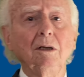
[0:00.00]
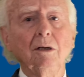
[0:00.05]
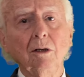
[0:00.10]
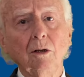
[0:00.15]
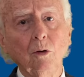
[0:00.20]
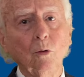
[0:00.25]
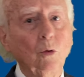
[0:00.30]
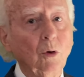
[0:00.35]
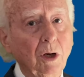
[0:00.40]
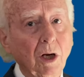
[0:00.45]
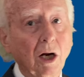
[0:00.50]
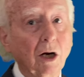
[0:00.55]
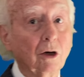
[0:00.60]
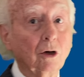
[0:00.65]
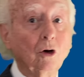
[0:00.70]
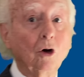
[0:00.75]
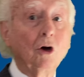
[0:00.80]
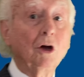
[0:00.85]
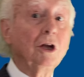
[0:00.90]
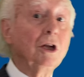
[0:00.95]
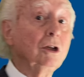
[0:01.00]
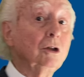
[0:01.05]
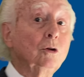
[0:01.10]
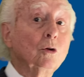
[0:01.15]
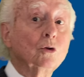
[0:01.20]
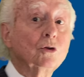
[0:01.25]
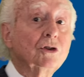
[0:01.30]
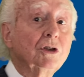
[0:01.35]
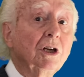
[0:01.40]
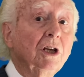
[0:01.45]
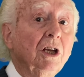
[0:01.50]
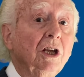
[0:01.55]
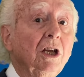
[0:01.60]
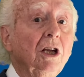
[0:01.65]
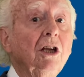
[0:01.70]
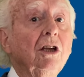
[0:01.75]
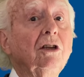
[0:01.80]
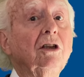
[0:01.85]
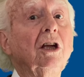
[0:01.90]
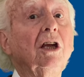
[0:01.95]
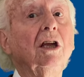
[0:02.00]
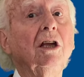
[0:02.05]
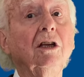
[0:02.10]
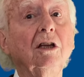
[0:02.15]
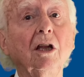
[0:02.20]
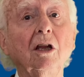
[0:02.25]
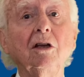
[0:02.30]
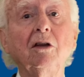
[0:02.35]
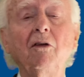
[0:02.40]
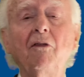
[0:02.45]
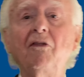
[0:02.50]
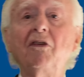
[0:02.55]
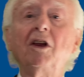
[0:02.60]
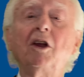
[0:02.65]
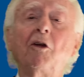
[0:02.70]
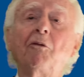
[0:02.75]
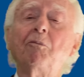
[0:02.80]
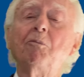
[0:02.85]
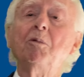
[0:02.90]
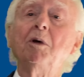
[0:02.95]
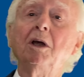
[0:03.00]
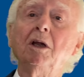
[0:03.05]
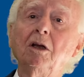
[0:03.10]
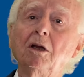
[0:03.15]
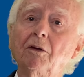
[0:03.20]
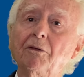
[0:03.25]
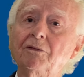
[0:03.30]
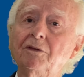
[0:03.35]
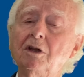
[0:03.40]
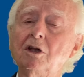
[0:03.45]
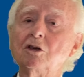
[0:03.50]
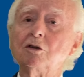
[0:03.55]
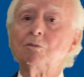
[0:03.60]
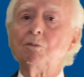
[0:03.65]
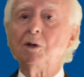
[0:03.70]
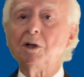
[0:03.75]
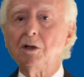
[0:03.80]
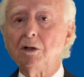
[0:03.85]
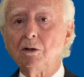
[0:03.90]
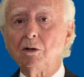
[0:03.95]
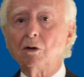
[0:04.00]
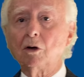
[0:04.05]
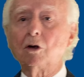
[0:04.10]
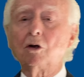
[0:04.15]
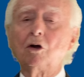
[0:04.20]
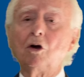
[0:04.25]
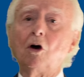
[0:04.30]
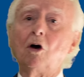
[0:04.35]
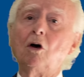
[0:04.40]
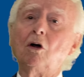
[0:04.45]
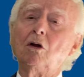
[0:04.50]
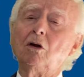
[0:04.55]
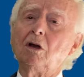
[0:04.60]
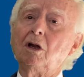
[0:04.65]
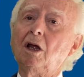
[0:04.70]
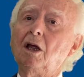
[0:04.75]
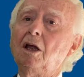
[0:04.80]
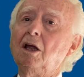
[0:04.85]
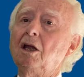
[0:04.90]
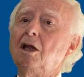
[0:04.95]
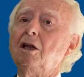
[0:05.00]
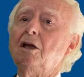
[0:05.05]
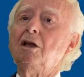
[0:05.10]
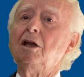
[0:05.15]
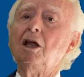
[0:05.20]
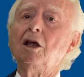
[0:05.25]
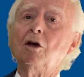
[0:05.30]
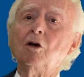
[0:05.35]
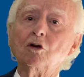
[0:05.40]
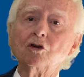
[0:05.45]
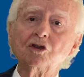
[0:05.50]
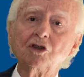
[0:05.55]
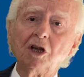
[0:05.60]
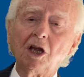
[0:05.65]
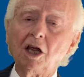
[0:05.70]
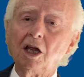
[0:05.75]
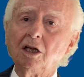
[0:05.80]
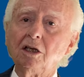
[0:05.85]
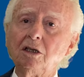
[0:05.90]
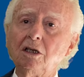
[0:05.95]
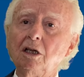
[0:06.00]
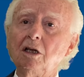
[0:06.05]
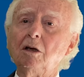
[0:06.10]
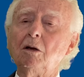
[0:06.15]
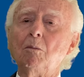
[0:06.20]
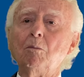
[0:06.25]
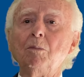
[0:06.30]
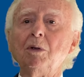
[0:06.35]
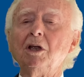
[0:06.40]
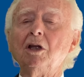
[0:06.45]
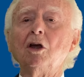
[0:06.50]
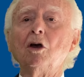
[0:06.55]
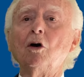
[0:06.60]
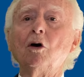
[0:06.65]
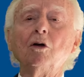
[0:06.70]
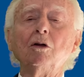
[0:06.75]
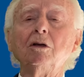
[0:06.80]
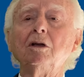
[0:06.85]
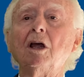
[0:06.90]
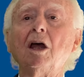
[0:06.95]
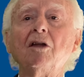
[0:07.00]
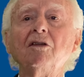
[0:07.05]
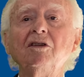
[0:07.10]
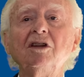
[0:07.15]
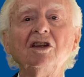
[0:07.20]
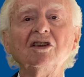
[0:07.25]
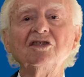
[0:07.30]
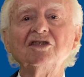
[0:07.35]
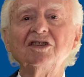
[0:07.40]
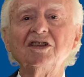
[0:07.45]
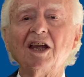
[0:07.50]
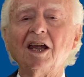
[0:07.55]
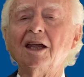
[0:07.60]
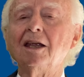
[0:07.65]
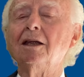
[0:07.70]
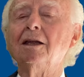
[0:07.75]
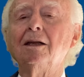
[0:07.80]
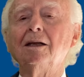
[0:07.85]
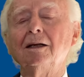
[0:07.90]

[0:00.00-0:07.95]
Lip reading: We are going to see it in the development of this video called Negotiating Beyond the Sale.